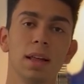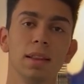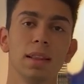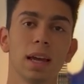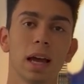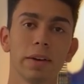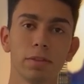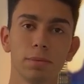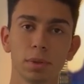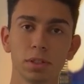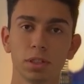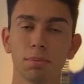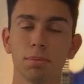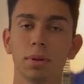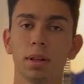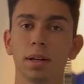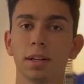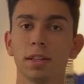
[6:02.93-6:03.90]
They have a bunch
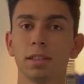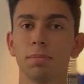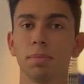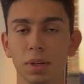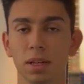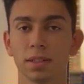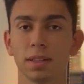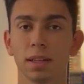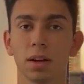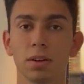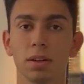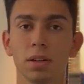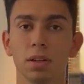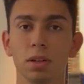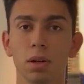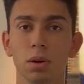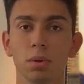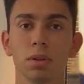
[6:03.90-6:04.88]
of plugins because they already
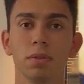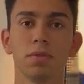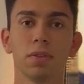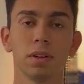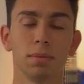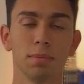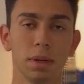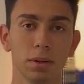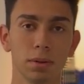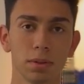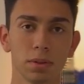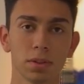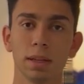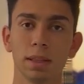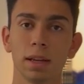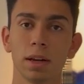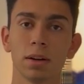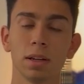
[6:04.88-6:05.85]
know the fundamentals
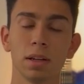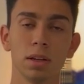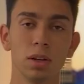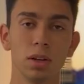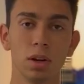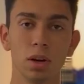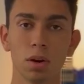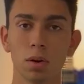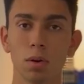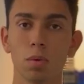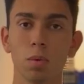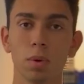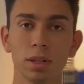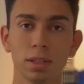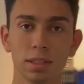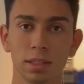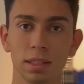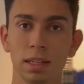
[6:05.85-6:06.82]
and they already know
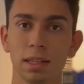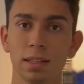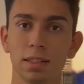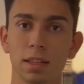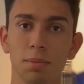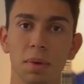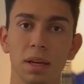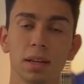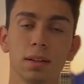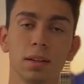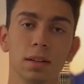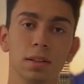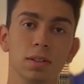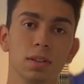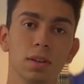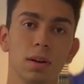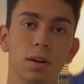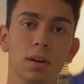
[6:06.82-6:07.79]
what's needed to make a good
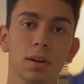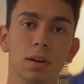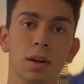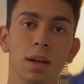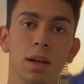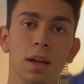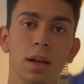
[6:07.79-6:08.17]
song,